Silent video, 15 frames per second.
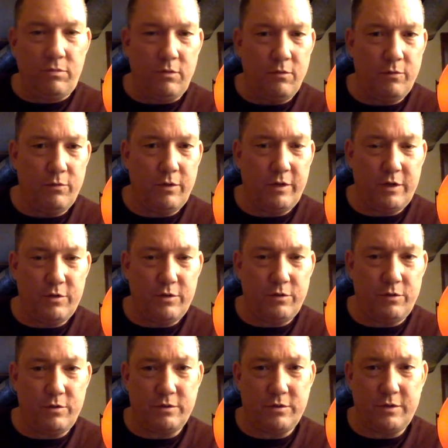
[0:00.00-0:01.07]
Really
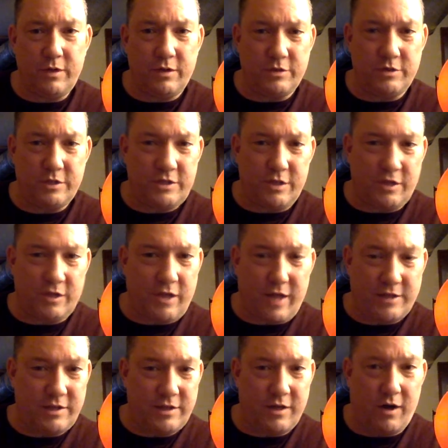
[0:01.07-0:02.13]
cool, just your
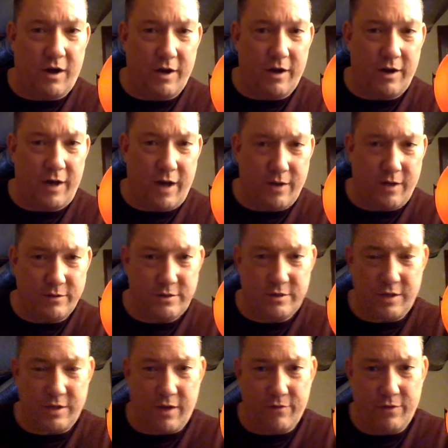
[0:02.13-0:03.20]
classic haunted house
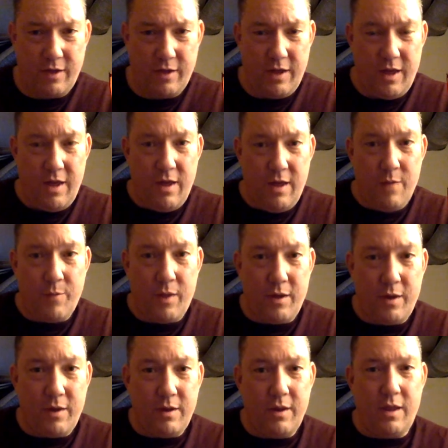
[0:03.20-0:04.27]
stuff.
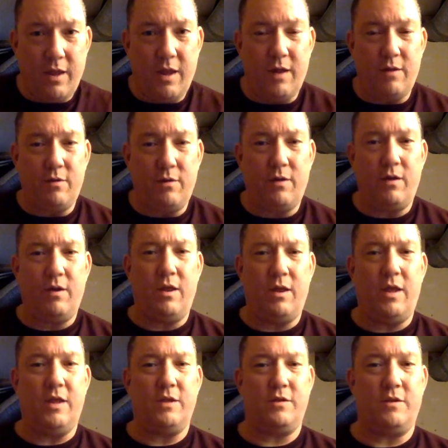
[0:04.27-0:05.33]
But
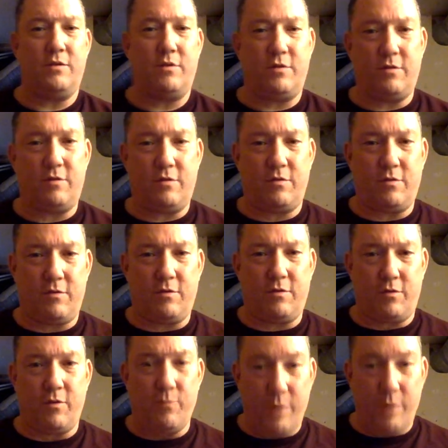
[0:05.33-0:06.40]

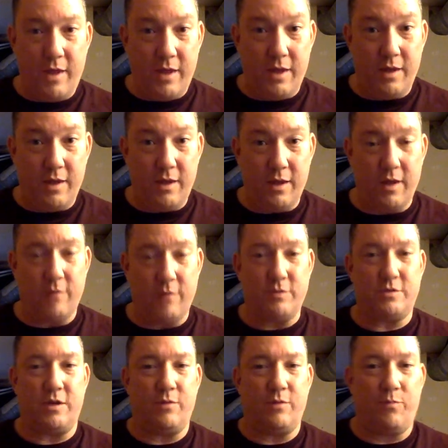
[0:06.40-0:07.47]
to me, it
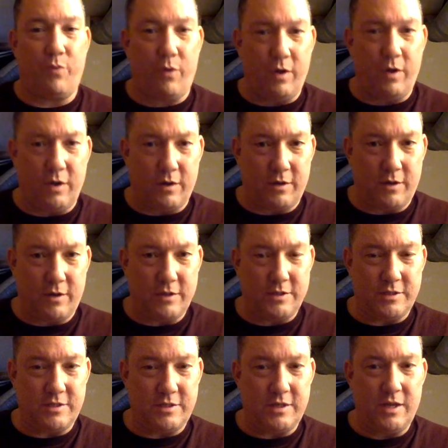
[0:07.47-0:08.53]
was important
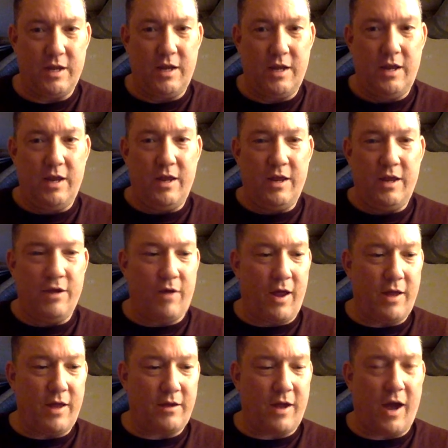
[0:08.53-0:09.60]
because here I
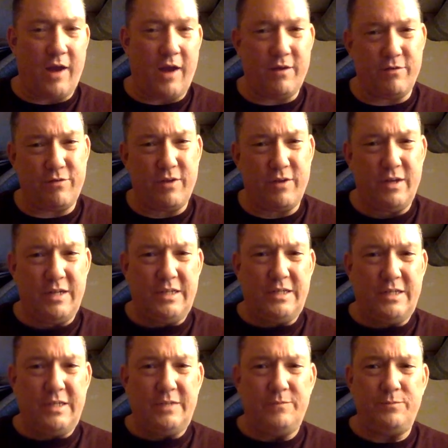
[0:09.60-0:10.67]
had kind of
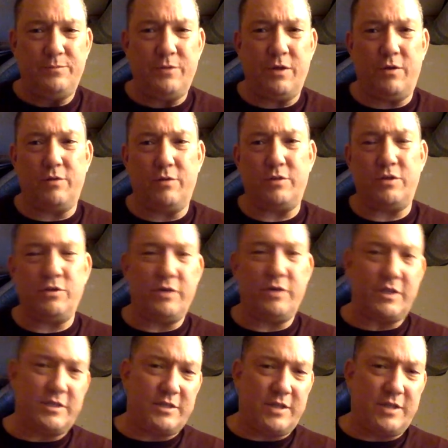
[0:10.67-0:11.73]
to an
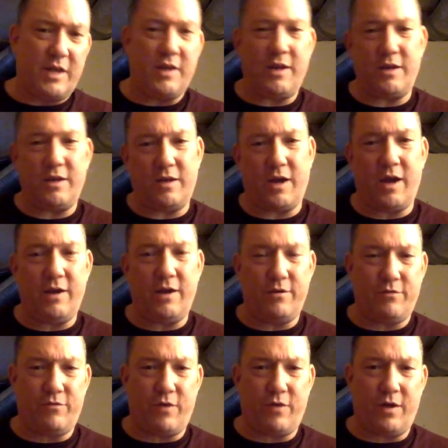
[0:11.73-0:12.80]
extent, had kind
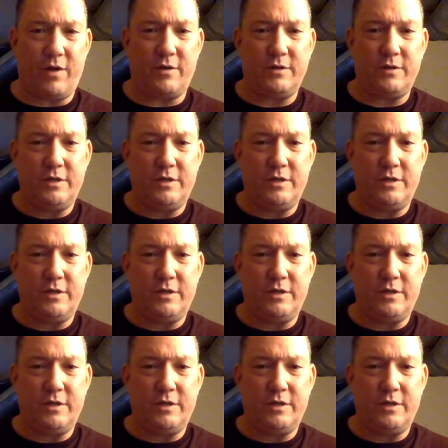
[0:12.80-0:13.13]
of, let